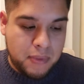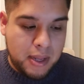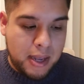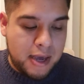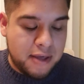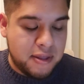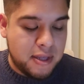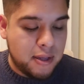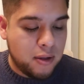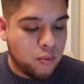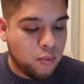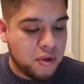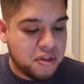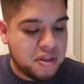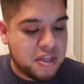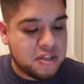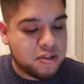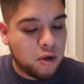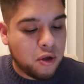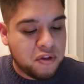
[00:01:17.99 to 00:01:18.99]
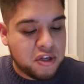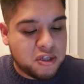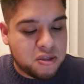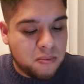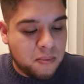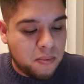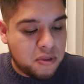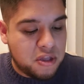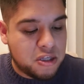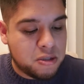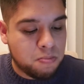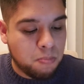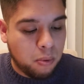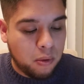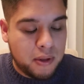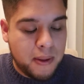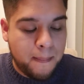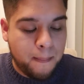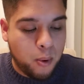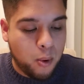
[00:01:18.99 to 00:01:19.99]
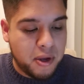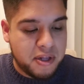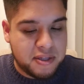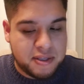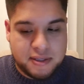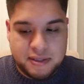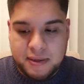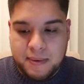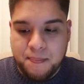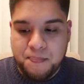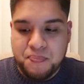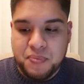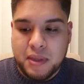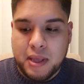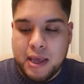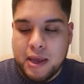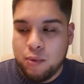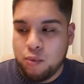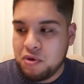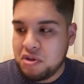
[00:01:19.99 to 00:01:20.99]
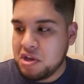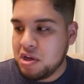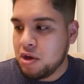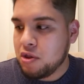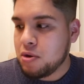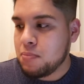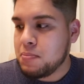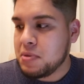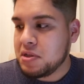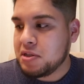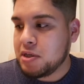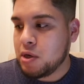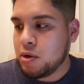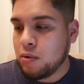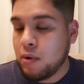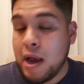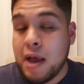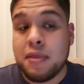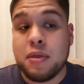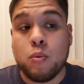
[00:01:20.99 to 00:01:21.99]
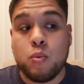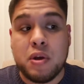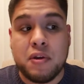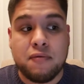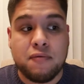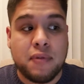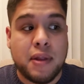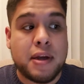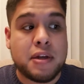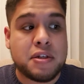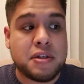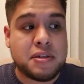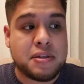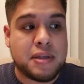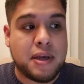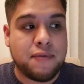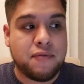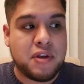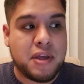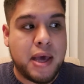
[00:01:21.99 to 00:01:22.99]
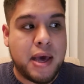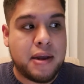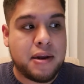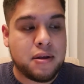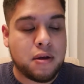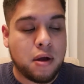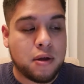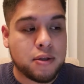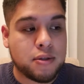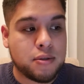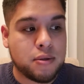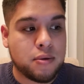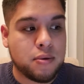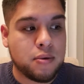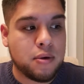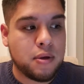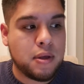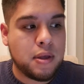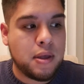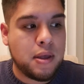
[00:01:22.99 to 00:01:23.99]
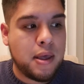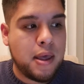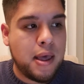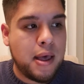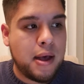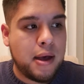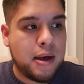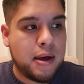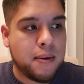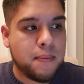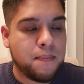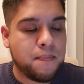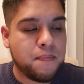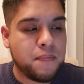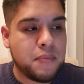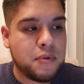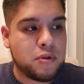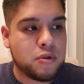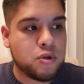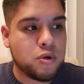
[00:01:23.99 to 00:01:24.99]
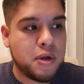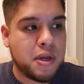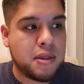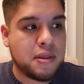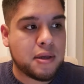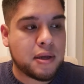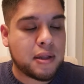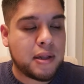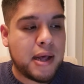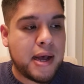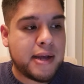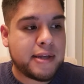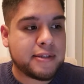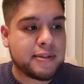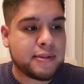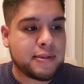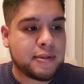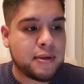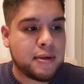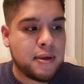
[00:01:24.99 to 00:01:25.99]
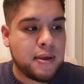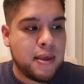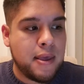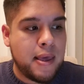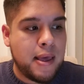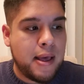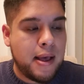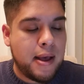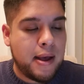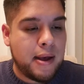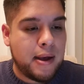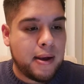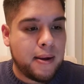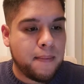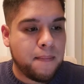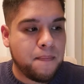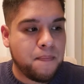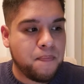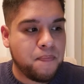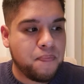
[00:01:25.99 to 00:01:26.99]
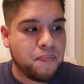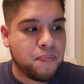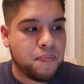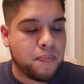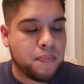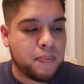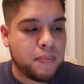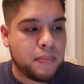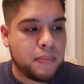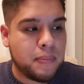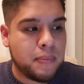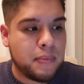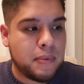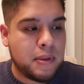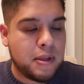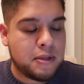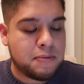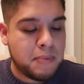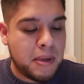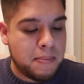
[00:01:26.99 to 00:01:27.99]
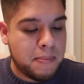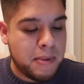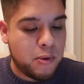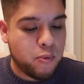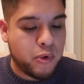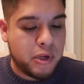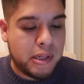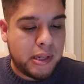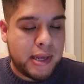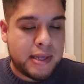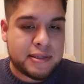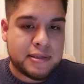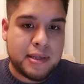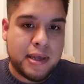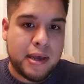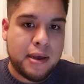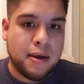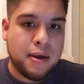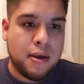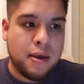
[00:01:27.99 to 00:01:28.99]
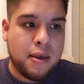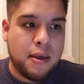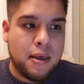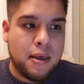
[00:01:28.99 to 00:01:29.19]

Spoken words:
I think with these bullet points and with the other material and the reflections that we had it also during in the class, um, this made me realize that